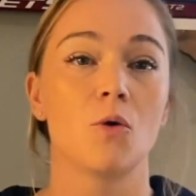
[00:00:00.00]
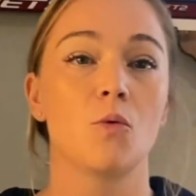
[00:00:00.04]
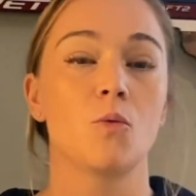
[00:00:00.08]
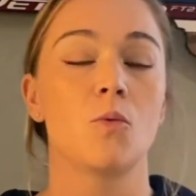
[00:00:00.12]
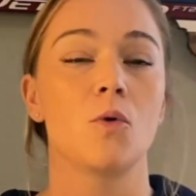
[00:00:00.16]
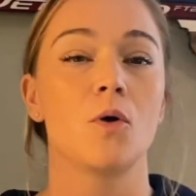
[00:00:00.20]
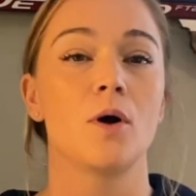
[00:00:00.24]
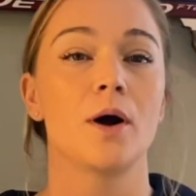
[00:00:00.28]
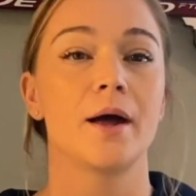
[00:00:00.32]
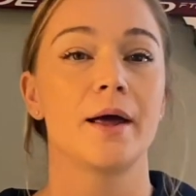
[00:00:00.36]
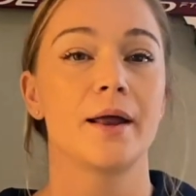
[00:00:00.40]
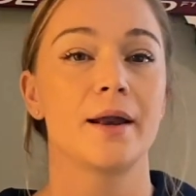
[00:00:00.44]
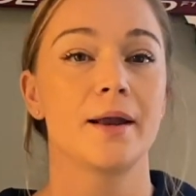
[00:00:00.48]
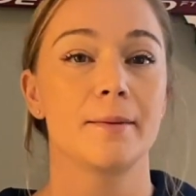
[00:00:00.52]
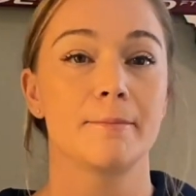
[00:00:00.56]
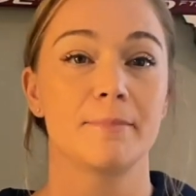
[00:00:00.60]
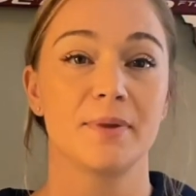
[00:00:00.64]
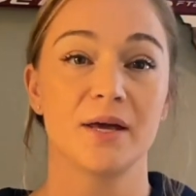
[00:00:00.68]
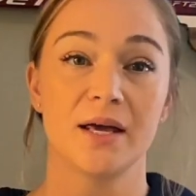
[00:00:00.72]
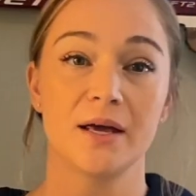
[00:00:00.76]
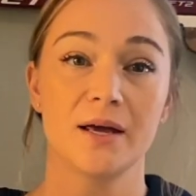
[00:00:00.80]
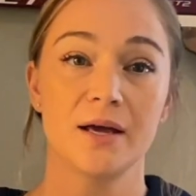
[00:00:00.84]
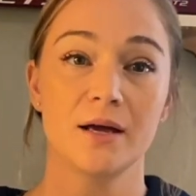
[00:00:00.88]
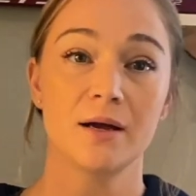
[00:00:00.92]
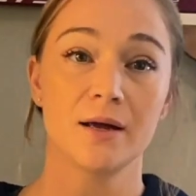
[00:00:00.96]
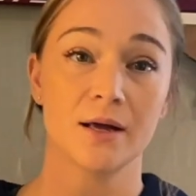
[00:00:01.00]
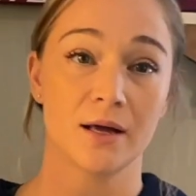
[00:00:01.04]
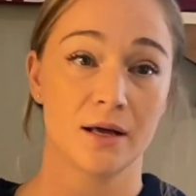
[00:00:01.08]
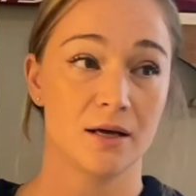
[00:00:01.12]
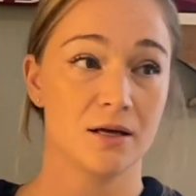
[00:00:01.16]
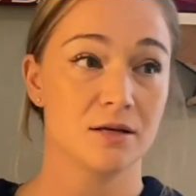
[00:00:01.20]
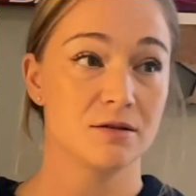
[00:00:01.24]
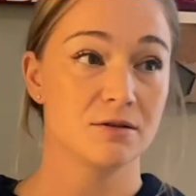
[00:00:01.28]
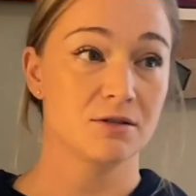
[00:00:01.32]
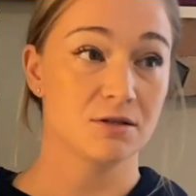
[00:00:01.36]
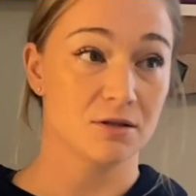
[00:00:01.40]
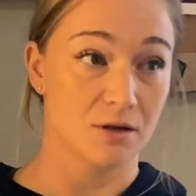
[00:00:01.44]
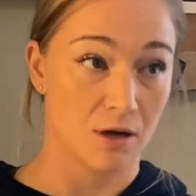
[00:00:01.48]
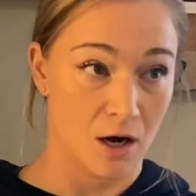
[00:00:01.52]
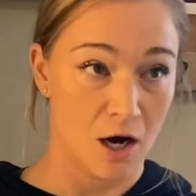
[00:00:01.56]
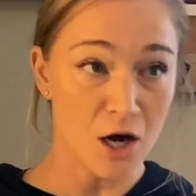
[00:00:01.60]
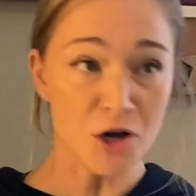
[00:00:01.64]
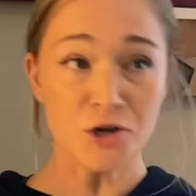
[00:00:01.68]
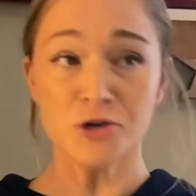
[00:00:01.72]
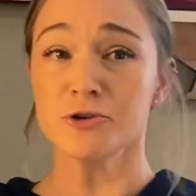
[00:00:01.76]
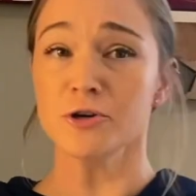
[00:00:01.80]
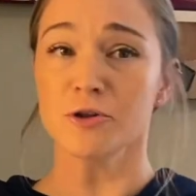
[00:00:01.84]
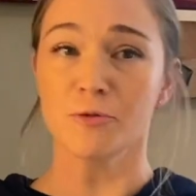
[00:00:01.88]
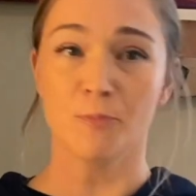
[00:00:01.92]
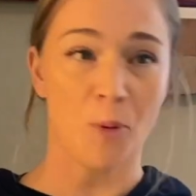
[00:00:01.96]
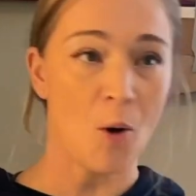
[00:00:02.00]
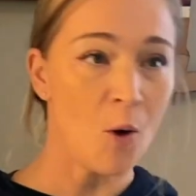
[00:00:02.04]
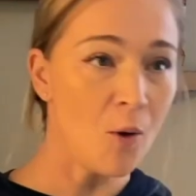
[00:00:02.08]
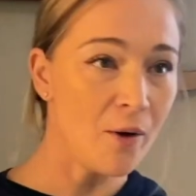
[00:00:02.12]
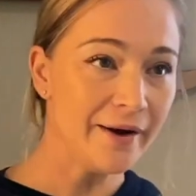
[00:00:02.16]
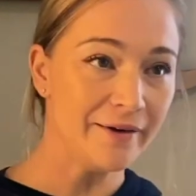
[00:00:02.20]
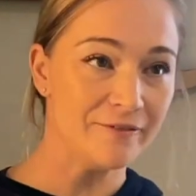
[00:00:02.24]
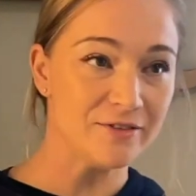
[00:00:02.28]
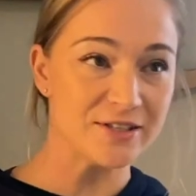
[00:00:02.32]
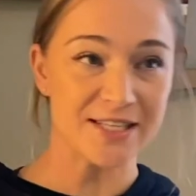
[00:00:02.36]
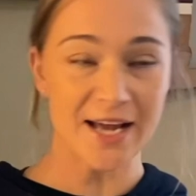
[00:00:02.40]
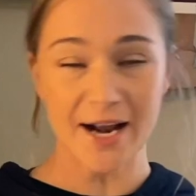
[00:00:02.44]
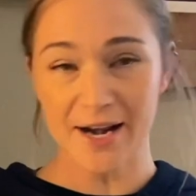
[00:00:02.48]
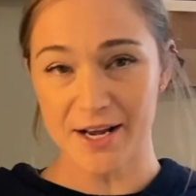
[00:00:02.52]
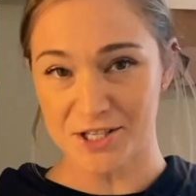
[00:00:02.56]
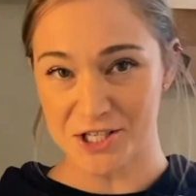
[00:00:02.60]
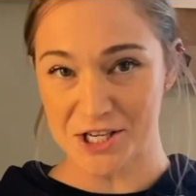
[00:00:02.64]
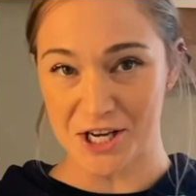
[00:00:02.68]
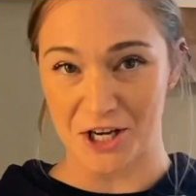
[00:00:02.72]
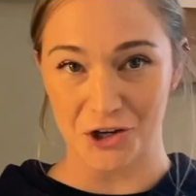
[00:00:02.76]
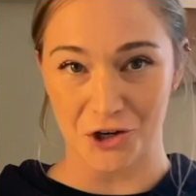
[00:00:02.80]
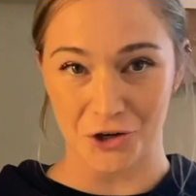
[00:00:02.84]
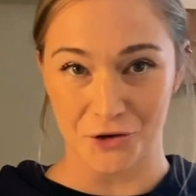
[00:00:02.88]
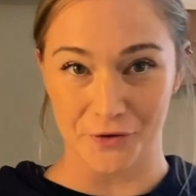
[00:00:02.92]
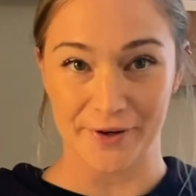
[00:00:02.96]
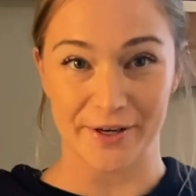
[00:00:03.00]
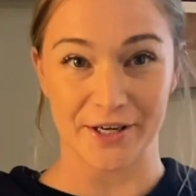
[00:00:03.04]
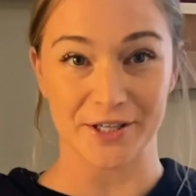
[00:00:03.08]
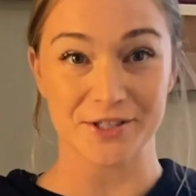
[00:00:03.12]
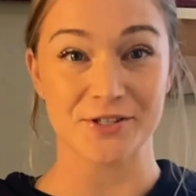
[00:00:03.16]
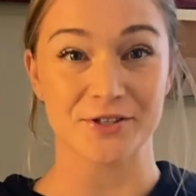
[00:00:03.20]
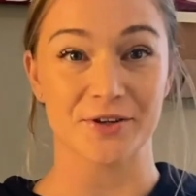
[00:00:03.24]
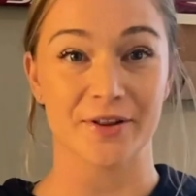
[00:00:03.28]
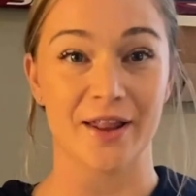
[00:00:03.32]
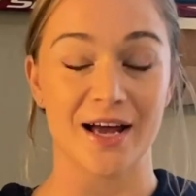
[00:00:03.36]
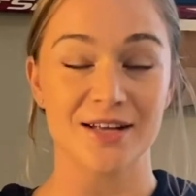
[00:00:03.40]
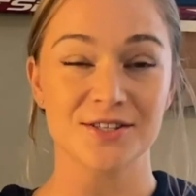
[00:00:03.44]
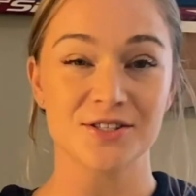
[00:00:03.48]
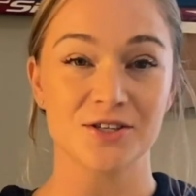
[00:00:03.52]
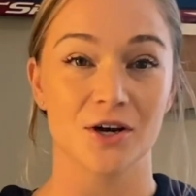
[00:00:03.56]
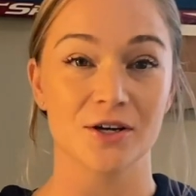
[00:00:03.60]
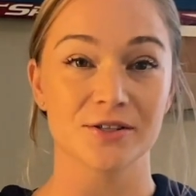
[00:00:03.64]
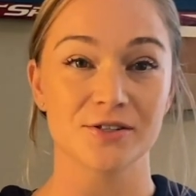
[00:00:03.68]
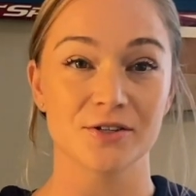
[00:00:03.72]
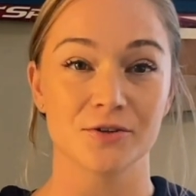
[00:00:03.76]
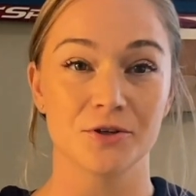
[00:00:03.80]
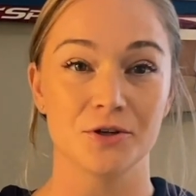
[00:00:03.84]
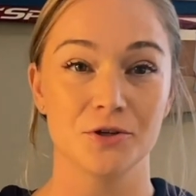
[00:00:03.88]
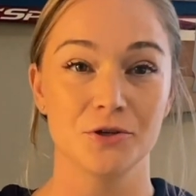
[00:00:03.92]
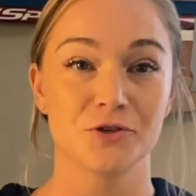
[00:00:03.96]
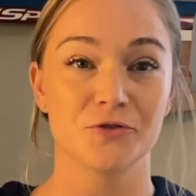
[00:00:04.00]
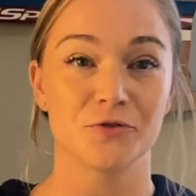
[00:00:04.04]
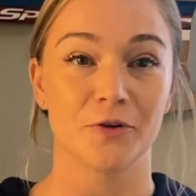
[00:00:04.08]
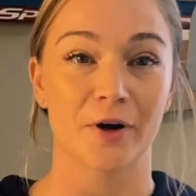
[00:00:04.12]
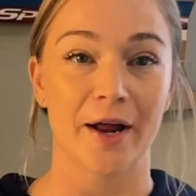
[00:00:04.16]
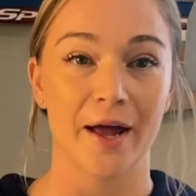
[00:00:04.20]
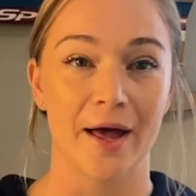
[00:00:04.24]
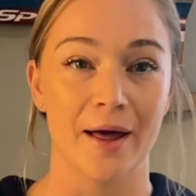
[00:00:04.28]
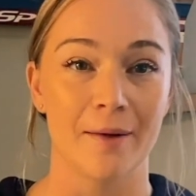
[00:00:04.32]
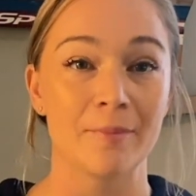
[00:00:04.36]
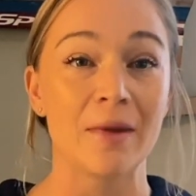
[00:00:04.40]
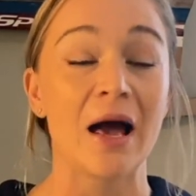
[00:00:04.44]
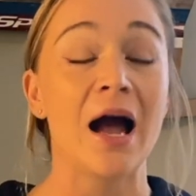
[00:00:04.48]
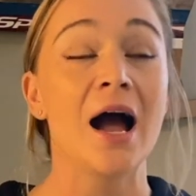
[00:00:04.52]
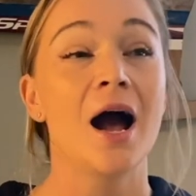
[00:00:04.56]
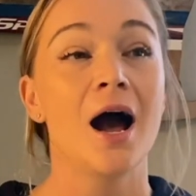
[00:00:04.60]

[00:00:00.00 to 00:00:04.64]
would be his 100th point of his NHL career, so that's also huge for him.